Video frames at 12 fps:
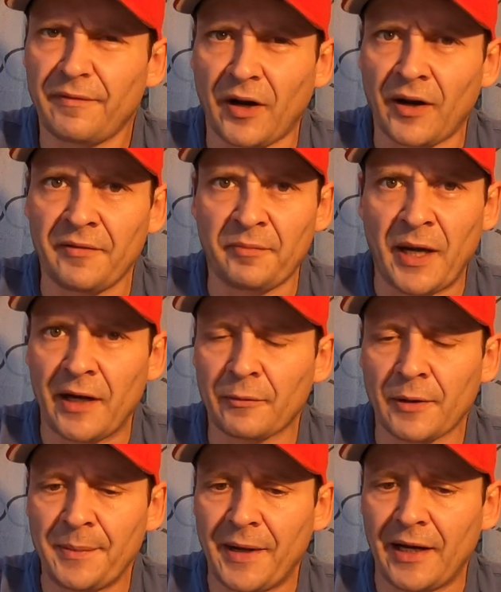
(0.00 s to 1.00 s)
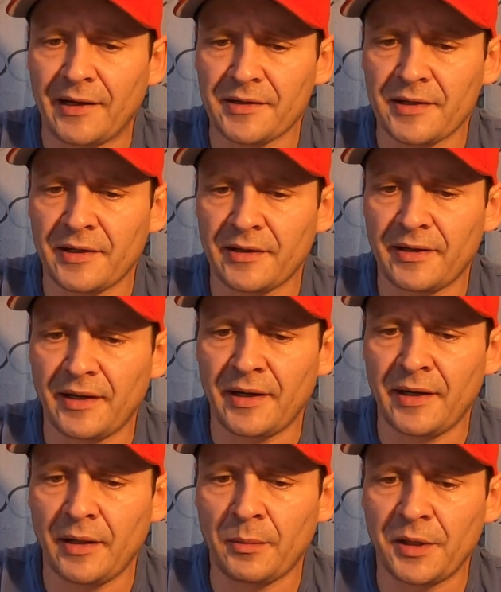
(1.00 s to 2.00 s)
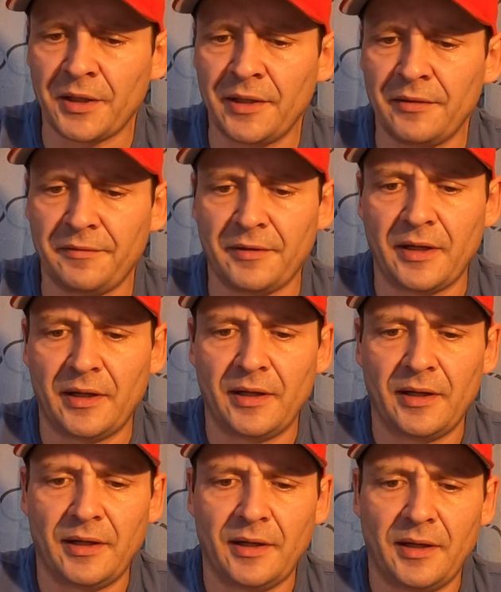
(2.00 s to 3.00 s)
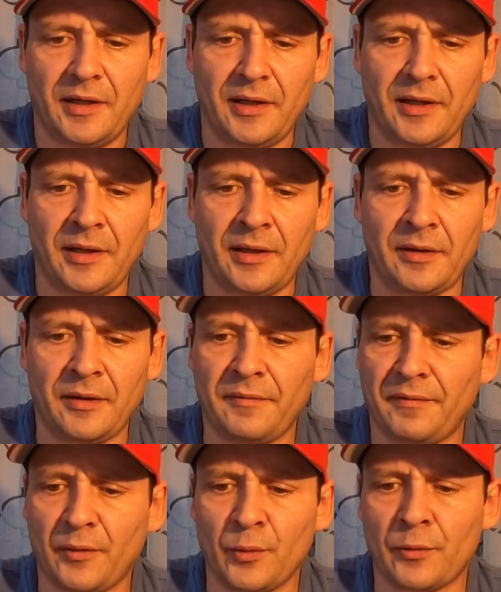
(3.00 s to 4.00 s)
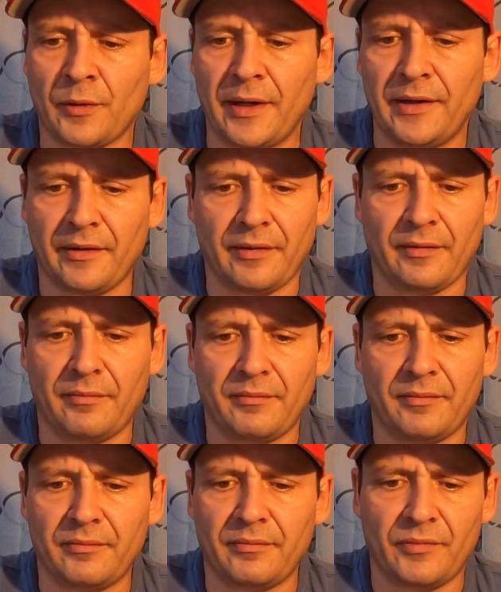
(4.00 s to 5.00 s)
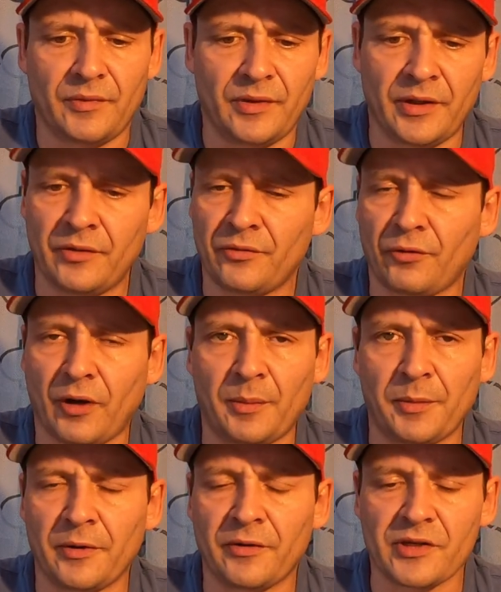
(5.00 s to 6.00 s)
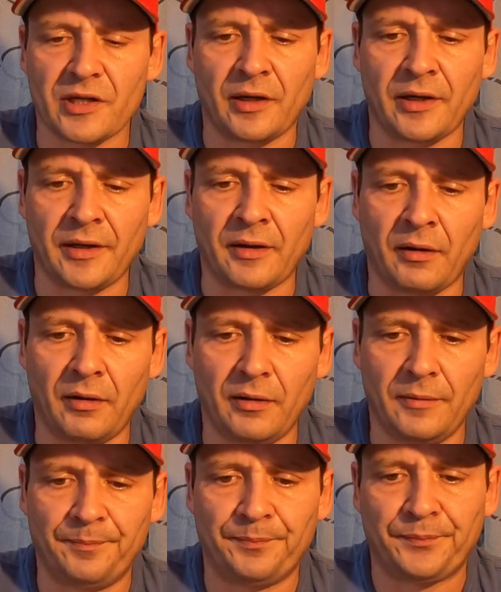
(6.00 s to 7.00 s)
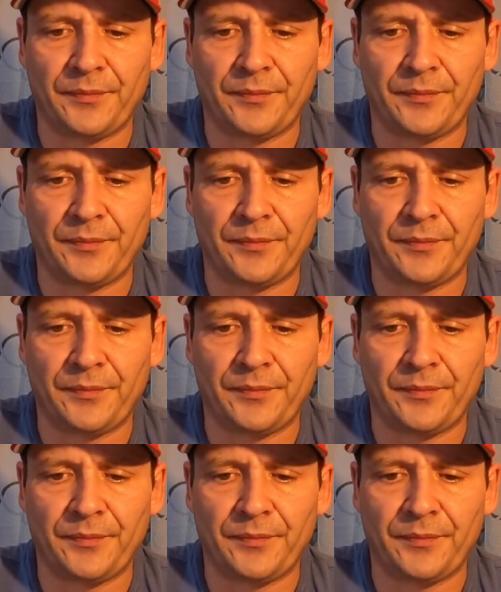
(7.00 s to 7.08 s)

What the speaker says: 5 battery packs in it today, I believe, and it flew great. Didn't drop at the sky at all.